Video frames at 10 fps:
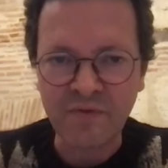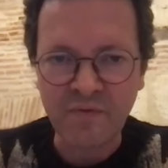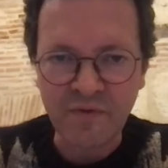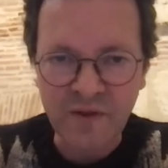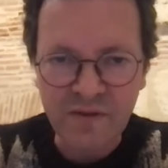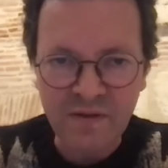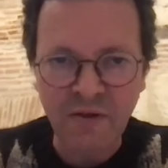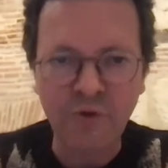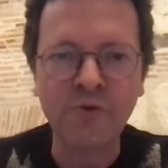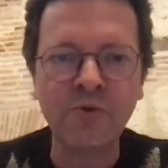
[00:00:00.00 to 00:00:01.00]

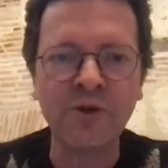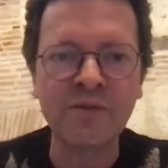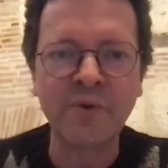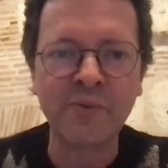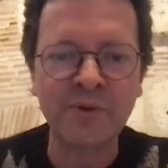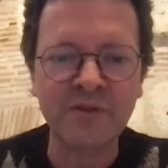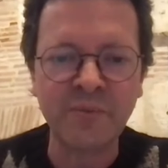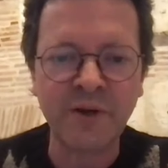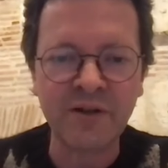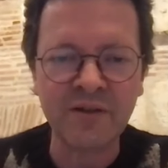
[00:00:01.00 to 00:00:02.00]
this local experiment
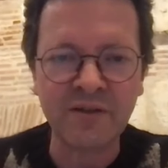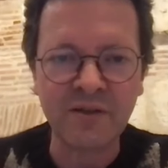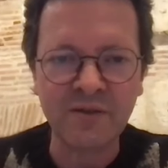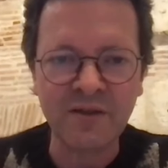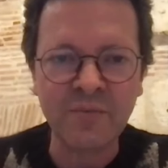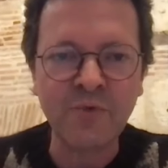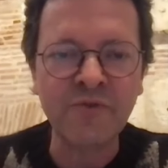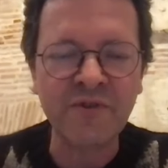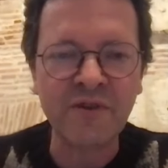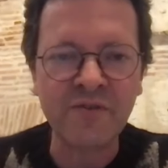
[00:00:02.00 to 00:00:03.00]
might
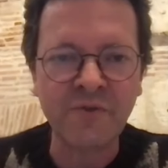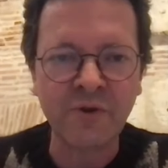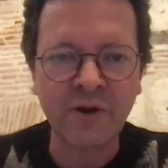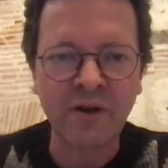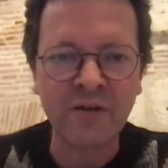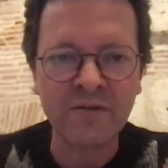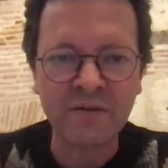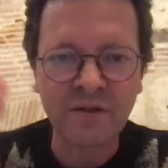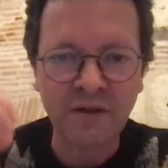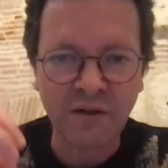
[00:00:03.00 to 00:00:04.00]
improve things for
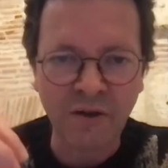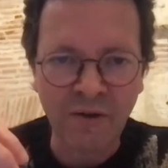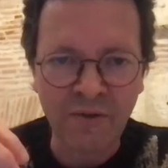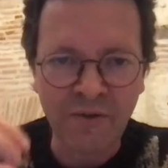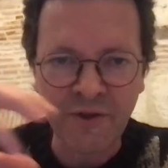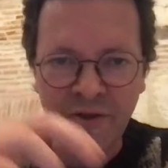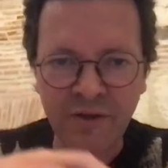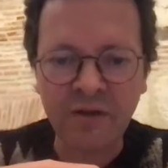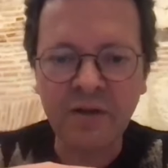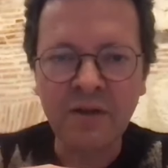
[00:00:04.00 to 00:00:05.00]
us on
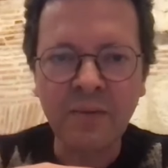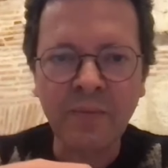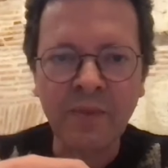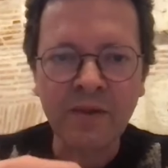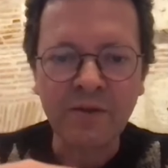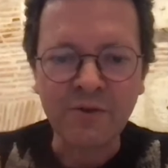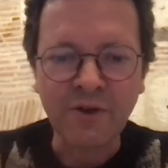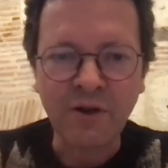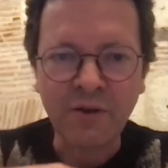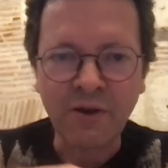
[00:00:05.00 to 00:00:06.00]
the,
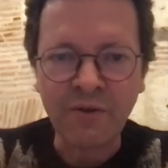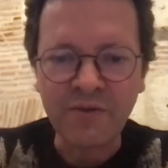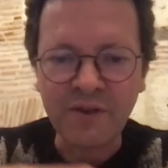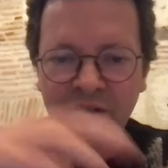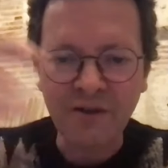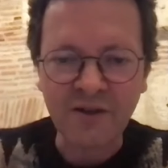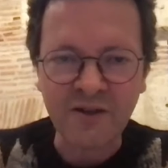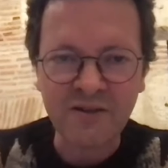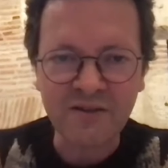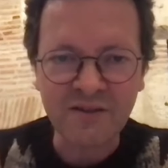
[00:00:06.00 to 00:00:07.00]
on
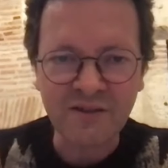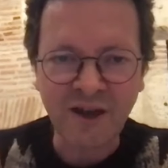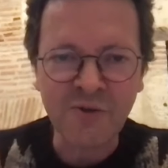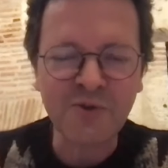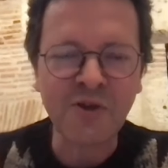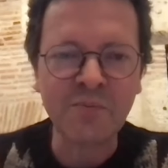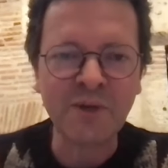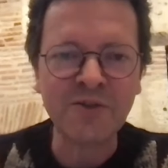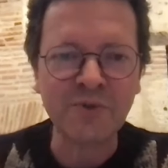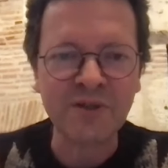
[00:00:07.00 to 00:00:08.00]
the outcome
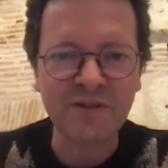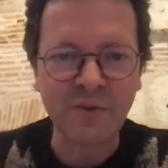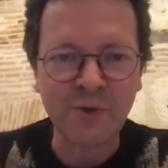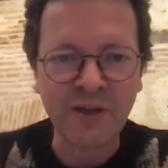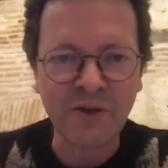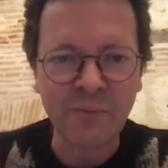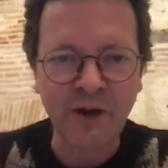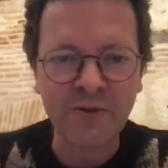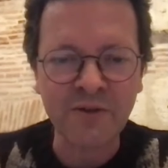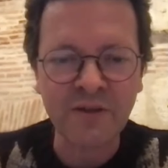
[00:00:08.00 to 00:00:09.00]
metrics that we care
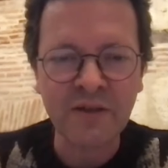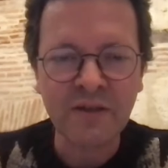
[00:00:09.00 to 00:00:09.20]
about.